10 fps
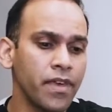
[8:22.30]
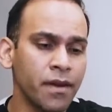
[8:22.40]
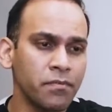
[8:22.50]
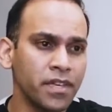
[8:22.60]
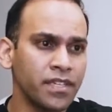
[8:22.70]

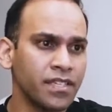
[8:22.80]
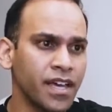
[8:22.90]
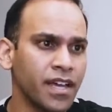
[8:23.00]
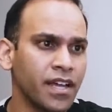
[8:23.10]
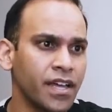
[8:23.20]
That being
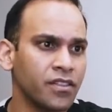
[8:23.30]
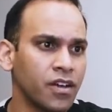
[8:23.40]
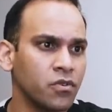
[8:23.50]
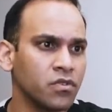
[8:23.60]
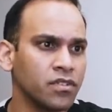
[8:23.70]
said, I
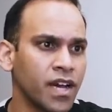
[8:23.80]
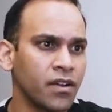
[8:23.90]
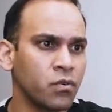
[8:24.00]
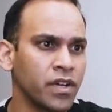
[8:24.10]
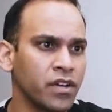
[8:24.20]
thought it was
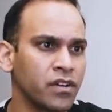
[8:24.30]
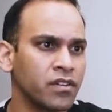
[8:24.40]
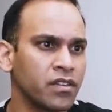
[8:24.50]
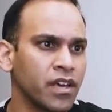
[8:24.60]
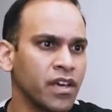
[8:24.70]
kind of
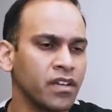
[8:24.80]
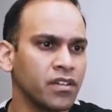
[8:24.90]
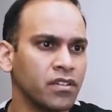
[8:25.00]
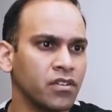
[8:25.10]
weird that,